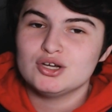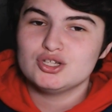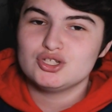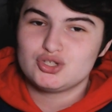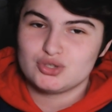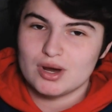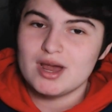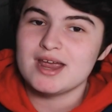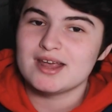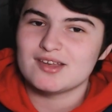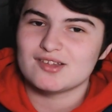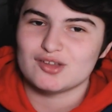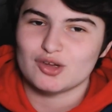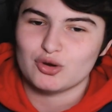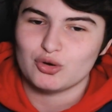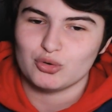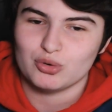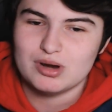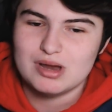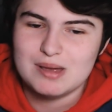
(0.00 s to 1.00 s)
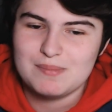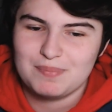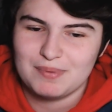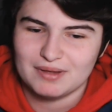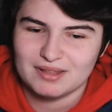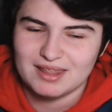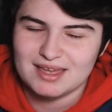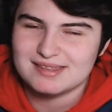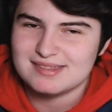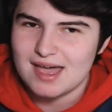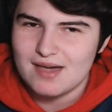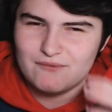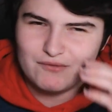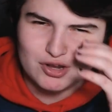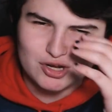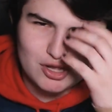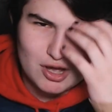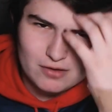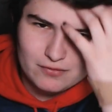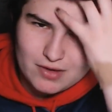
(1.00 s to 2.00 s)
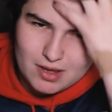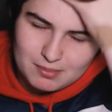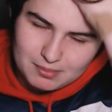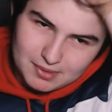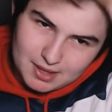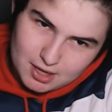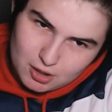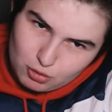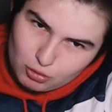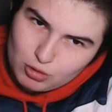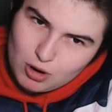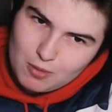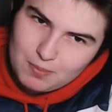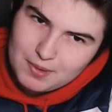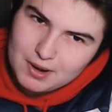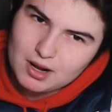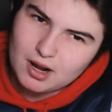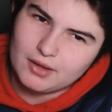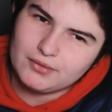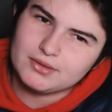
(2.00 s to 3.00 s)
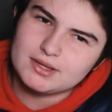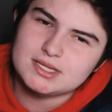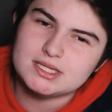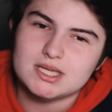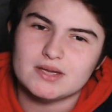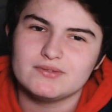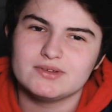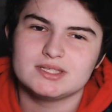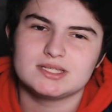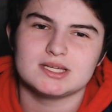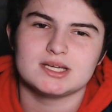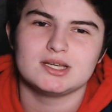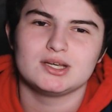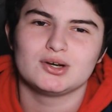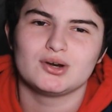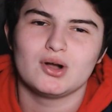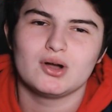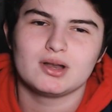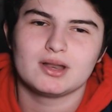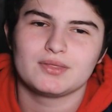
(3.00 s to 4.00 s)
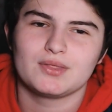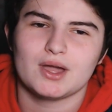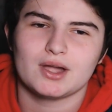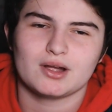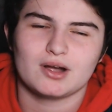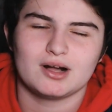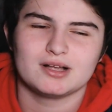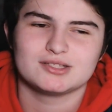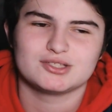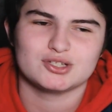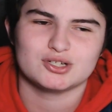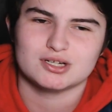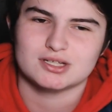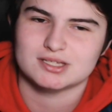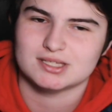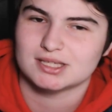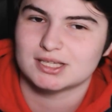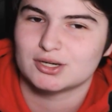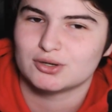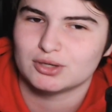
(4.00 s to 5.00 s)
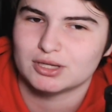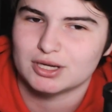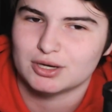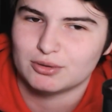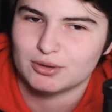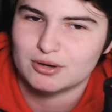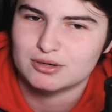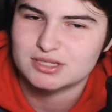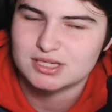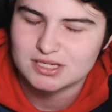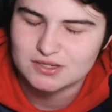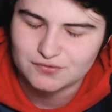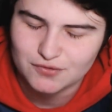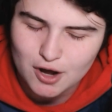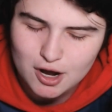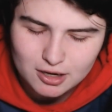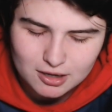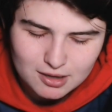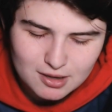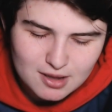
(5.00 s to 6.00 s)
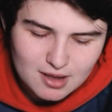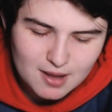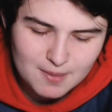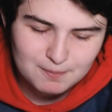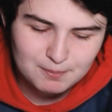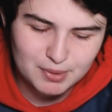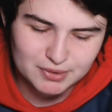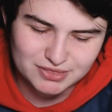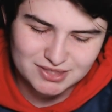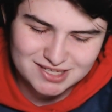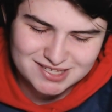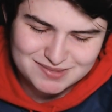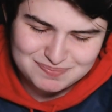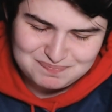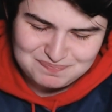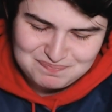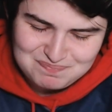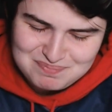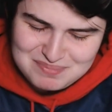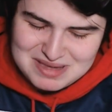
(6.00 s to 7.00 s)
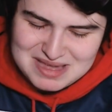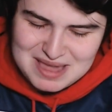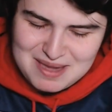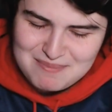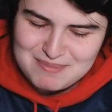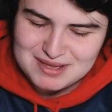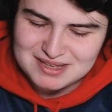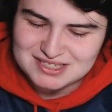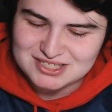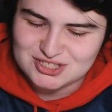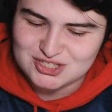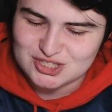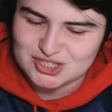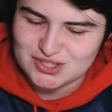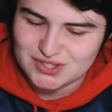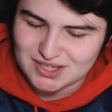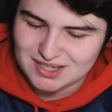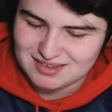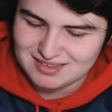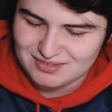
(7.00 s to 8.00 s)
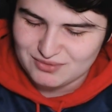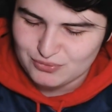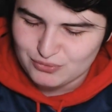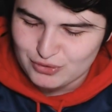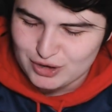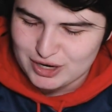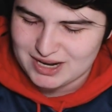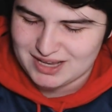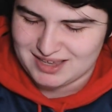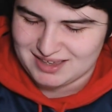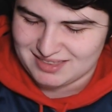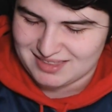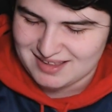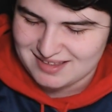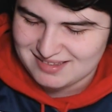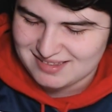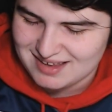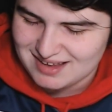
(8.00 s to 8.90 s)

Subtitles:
Drake is a creep. Like, that video of him like groping on the 17-year-old at that concert is literally gross as fuck, but this meme is just ridiculous.